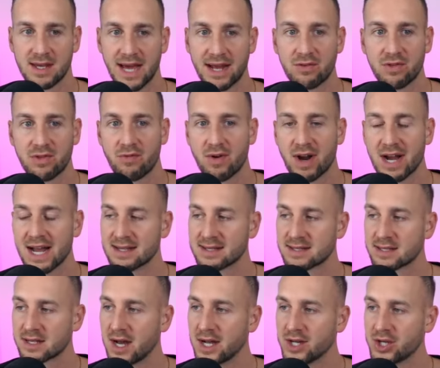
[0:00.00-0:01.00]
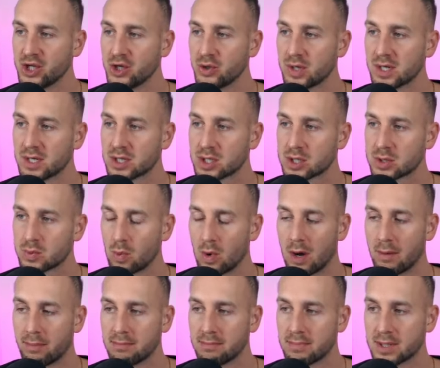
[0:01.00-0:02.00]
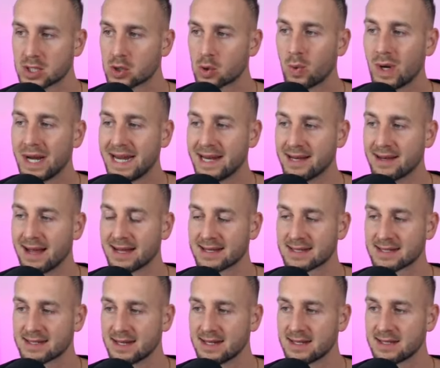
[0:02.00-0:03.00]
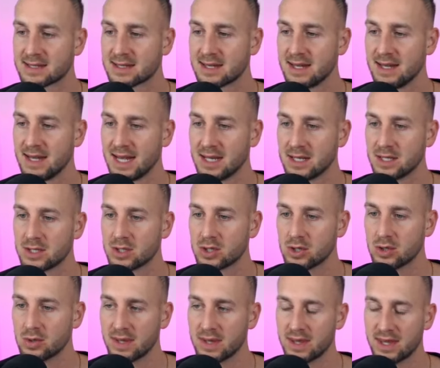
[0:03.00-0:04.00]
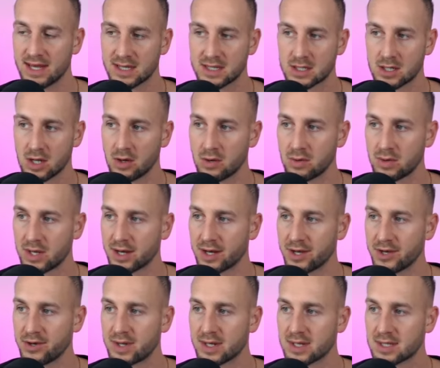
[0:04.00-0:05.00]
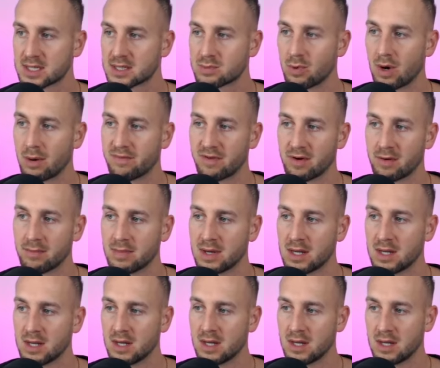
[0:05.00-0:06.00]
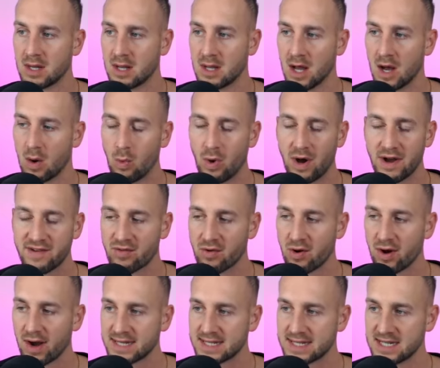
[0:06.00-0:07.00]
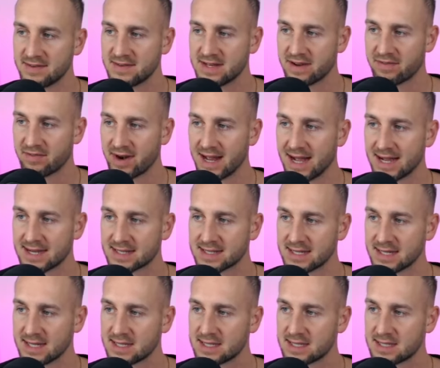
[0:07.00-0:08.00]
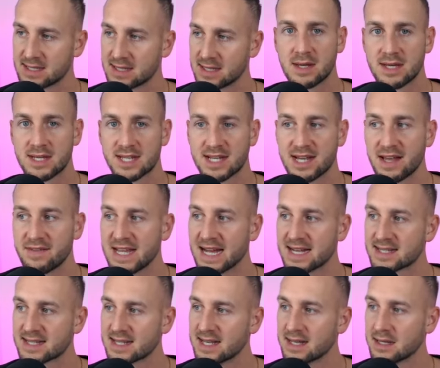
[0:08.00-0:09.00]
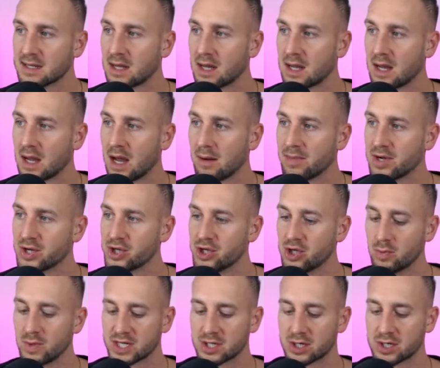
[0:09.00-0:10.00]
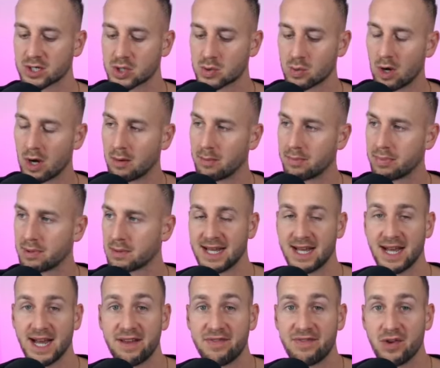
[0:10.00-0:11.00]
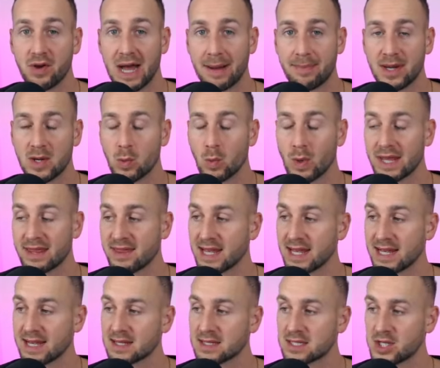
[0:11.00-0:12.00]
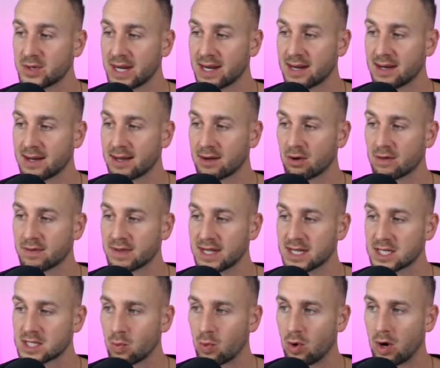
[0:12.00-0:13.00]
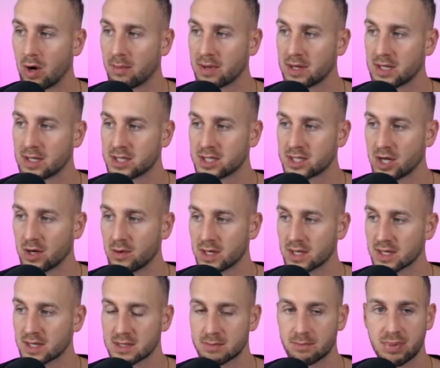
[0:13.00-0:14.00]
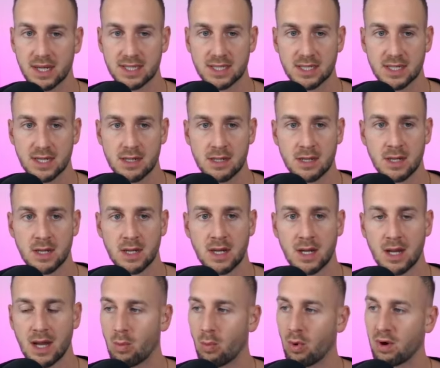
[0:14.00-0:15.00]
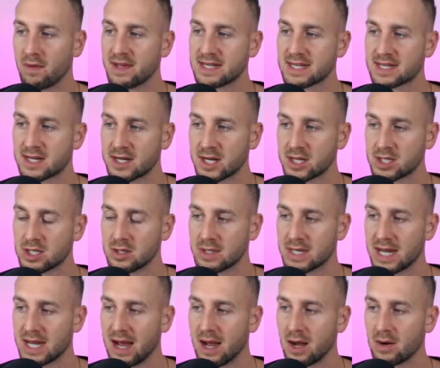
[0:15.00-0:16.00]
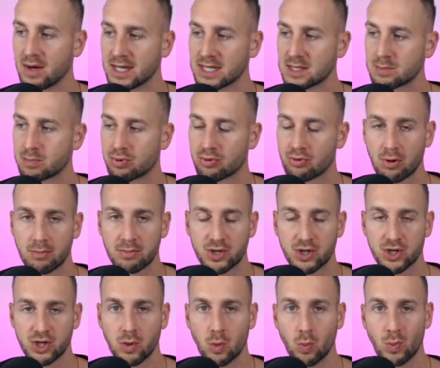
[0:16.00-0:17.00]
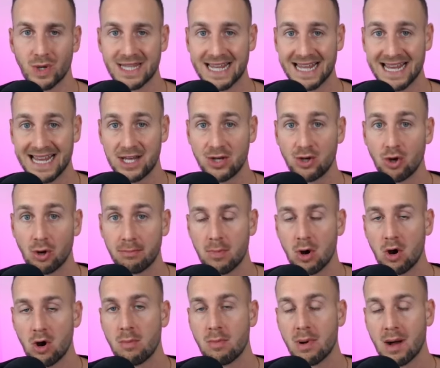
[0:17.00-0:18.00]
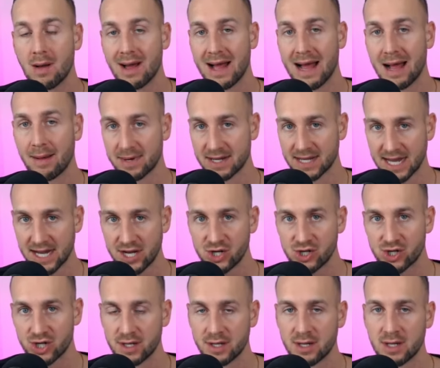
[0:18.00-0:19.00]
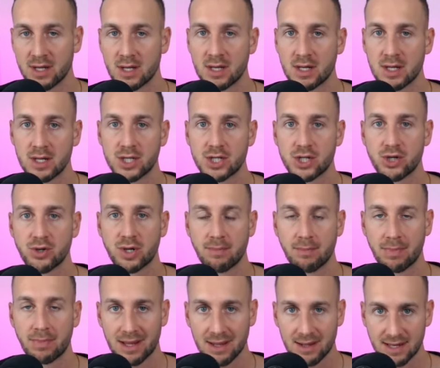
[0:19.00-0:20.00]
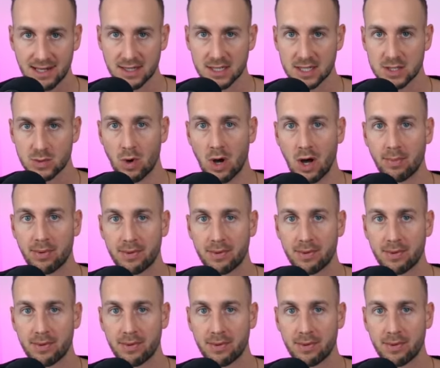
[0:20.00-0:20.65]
And on the right hand side, you can swap between assets into this token. You can swap from a wide variety of different assets. Select the asset, how much you wish to swap. And if you're happy with things, you can click on the swap tokens button. And what this is going to do now is prompt you within your mobile application to complete the swap.